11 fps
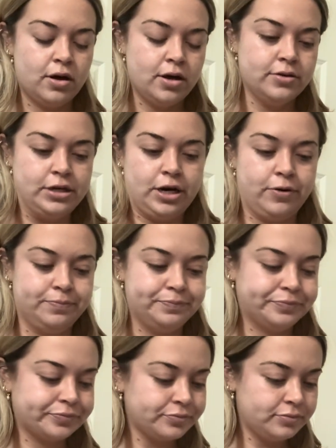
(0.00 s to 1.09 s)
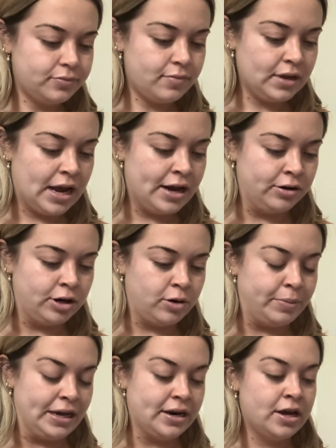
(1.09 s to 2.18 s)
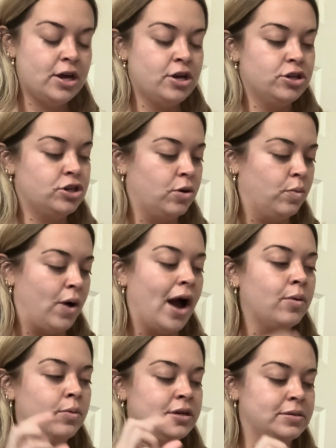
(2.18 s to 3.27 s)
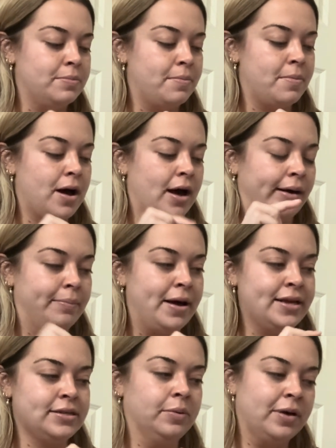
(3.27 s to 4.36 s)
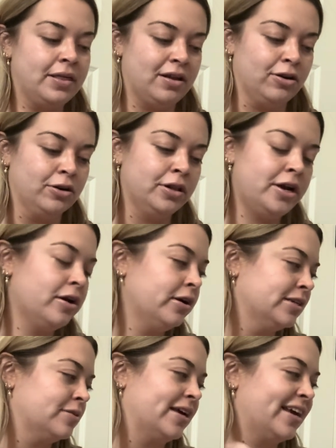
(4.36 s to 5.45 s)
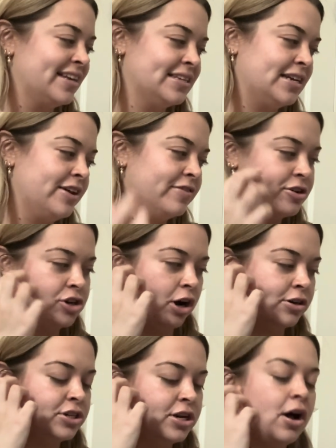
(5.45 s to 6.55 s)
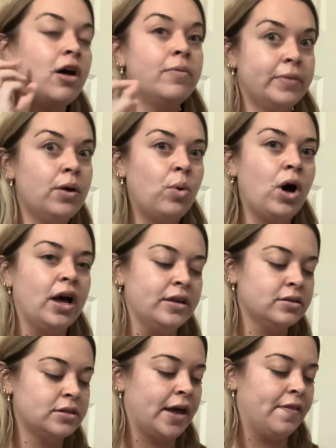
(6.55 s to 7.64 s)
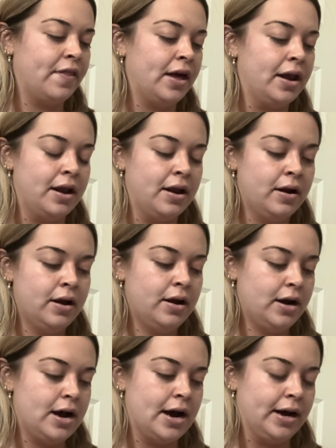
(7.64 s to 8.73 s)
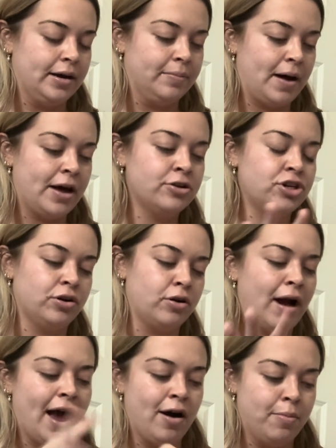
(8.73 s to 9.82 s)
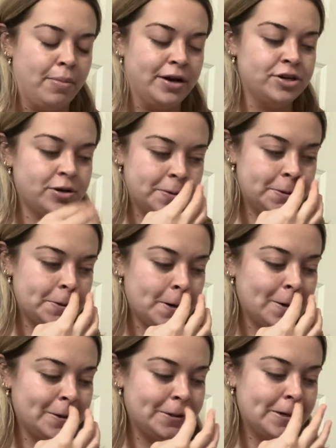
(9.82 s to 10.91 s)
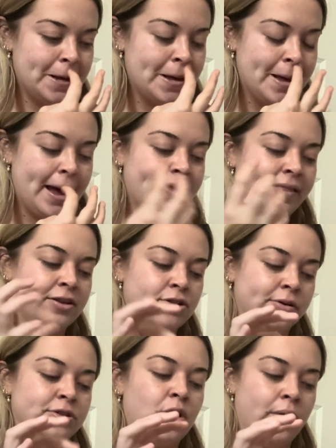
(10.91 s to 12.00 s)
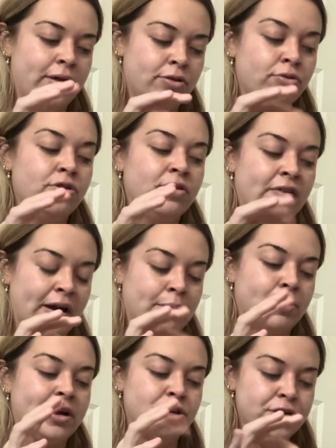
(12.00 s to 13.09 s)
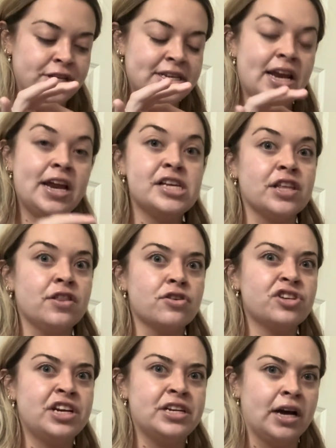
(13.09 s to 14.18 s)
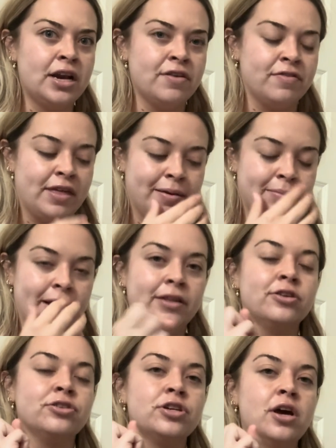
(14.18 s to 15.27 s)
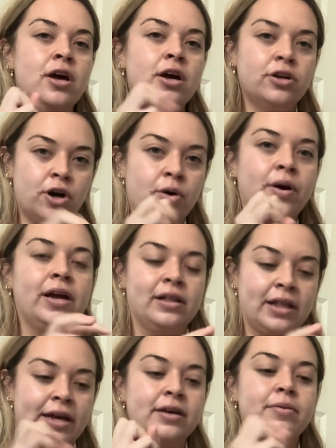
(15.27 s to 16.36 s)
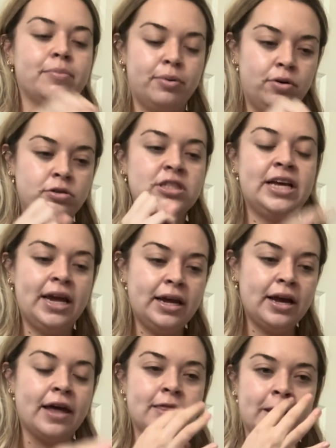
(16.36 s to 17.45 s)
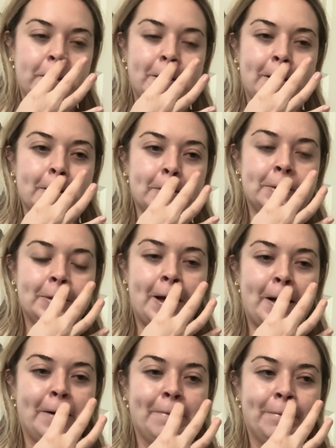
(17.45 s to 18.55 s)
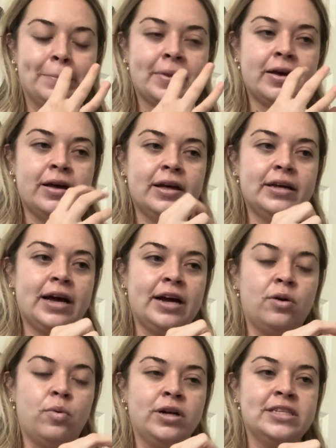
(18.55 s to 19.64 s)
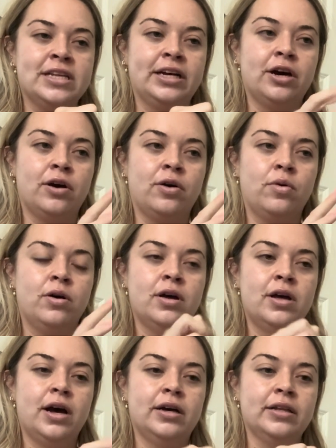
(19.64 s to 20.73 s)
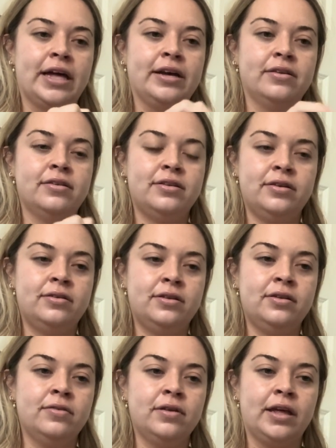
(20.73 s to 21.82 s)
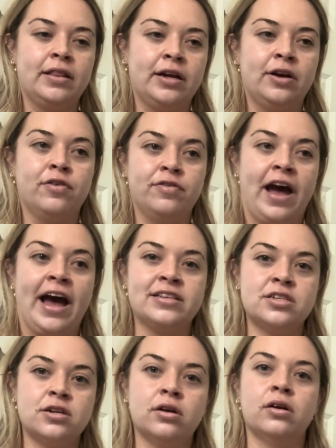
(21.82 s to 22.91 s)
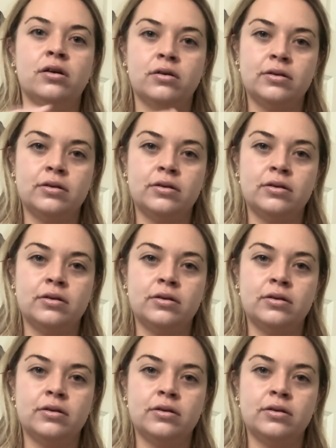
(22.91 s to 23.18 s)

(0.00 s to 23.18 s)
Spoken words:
So I don't know, but so I was messing with it earlier because I was like, is it even charged at all? It was, and then I just don't know how much it was charged. And then so I was going through the vibration settings, and there's a ton of them. Like there's going like pulsing, and then there's kind of ones that go like doo-doo and then go faster.